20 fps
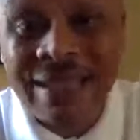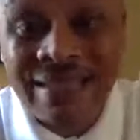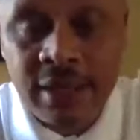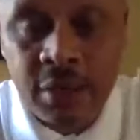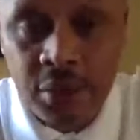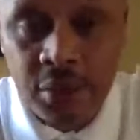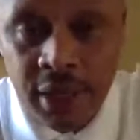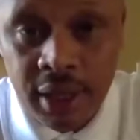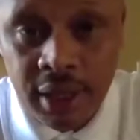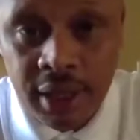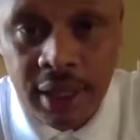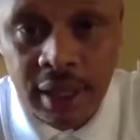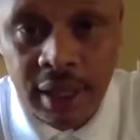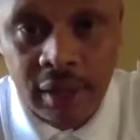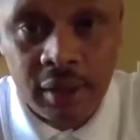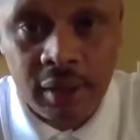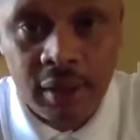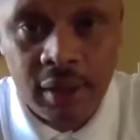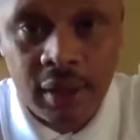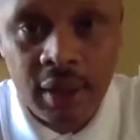bacteria
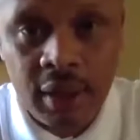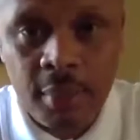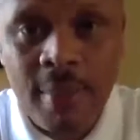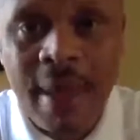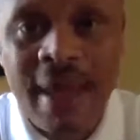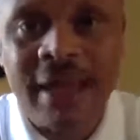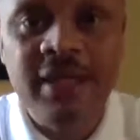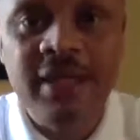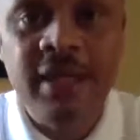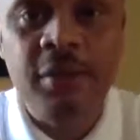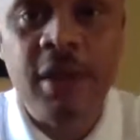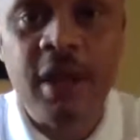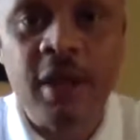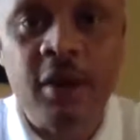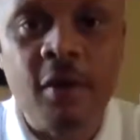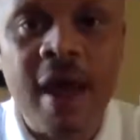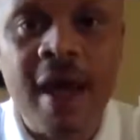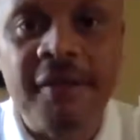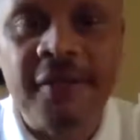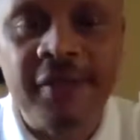killer. Bacteria
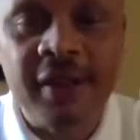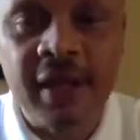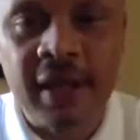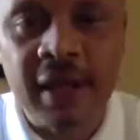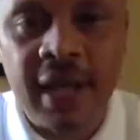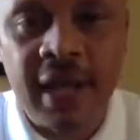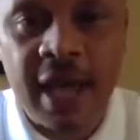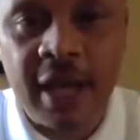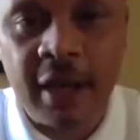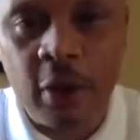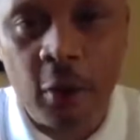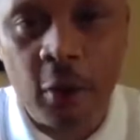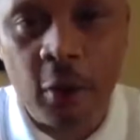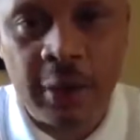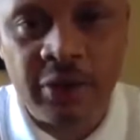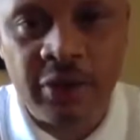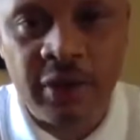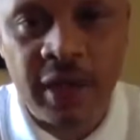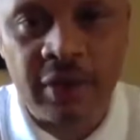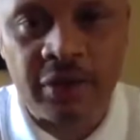and graphene can't
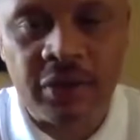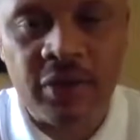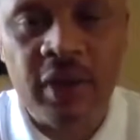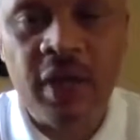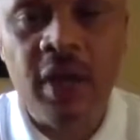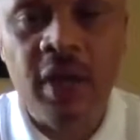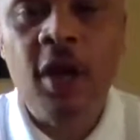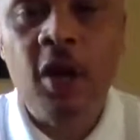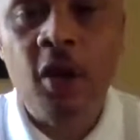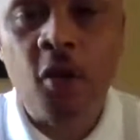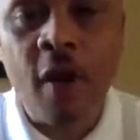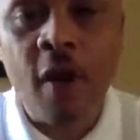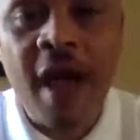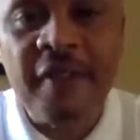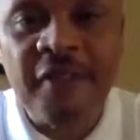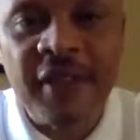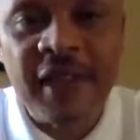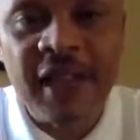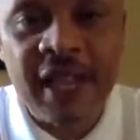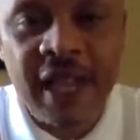coexist.
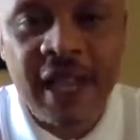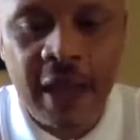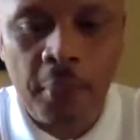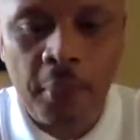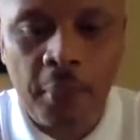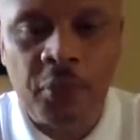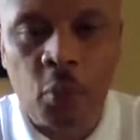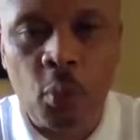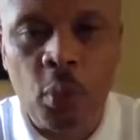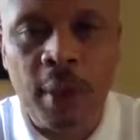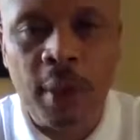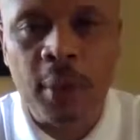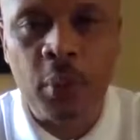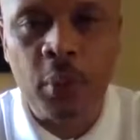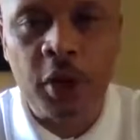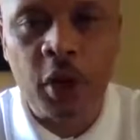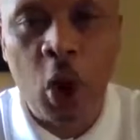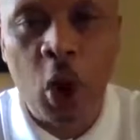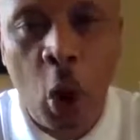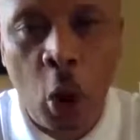Graphene helps women
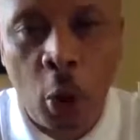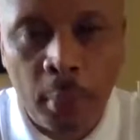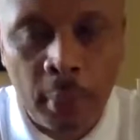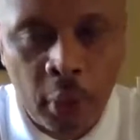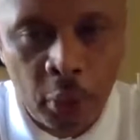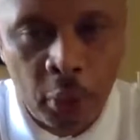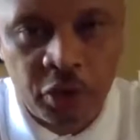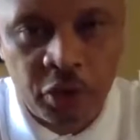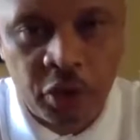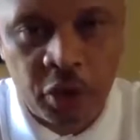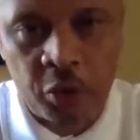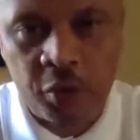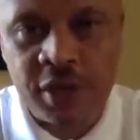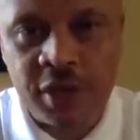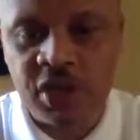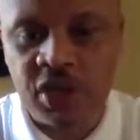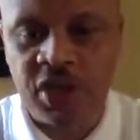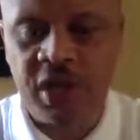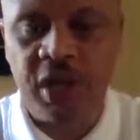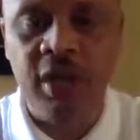with hormone
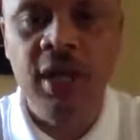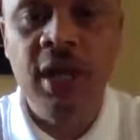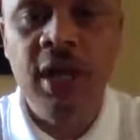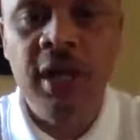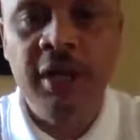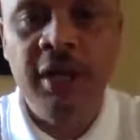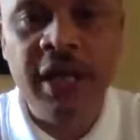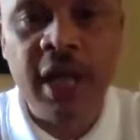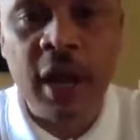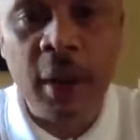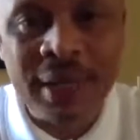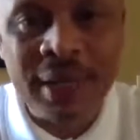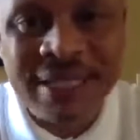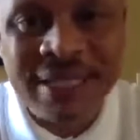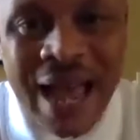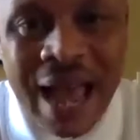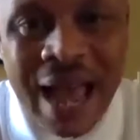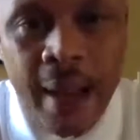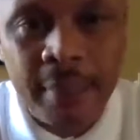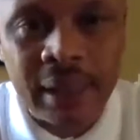secretion, their
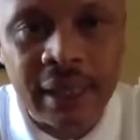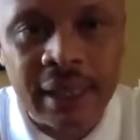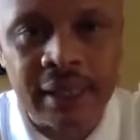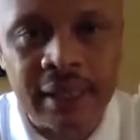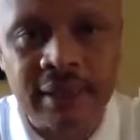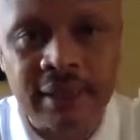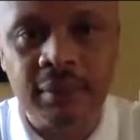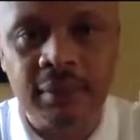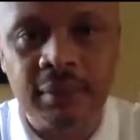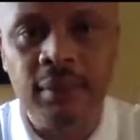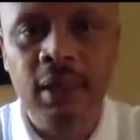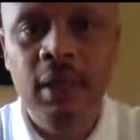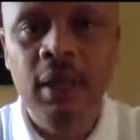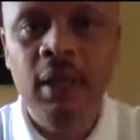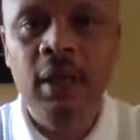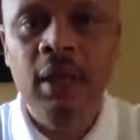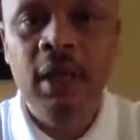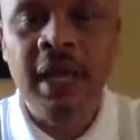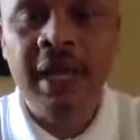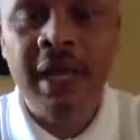metabolism.
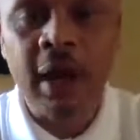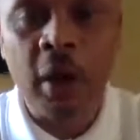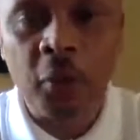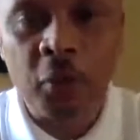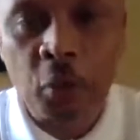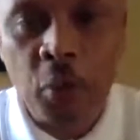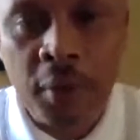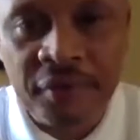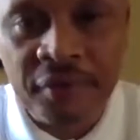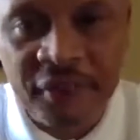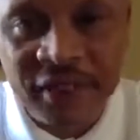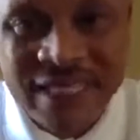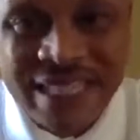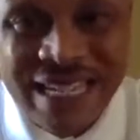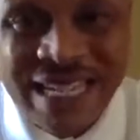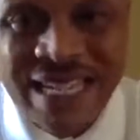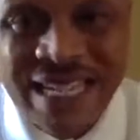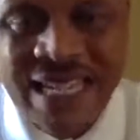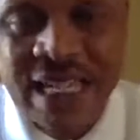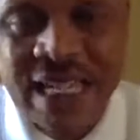It helps with
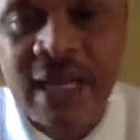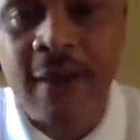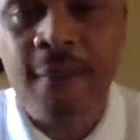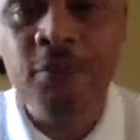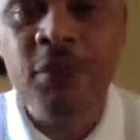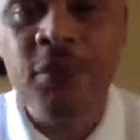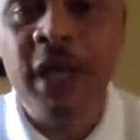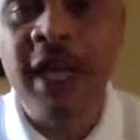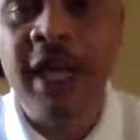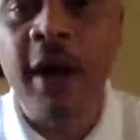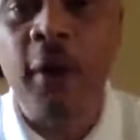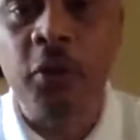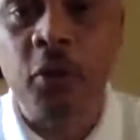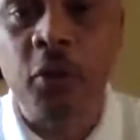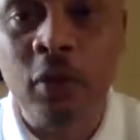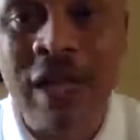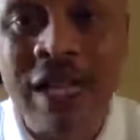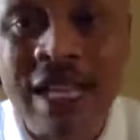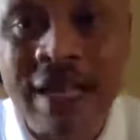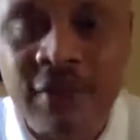fatigue. It helps
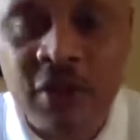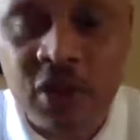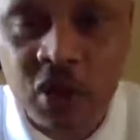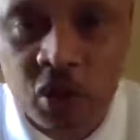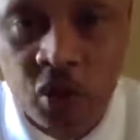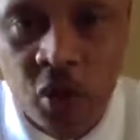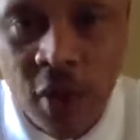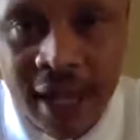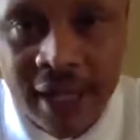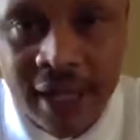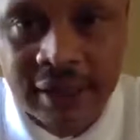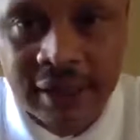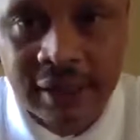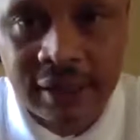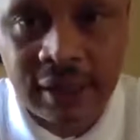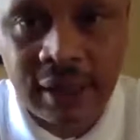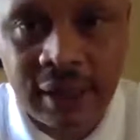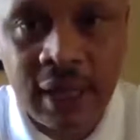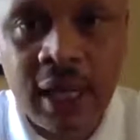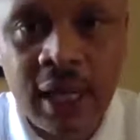relieve
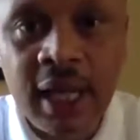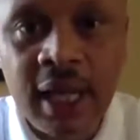stress.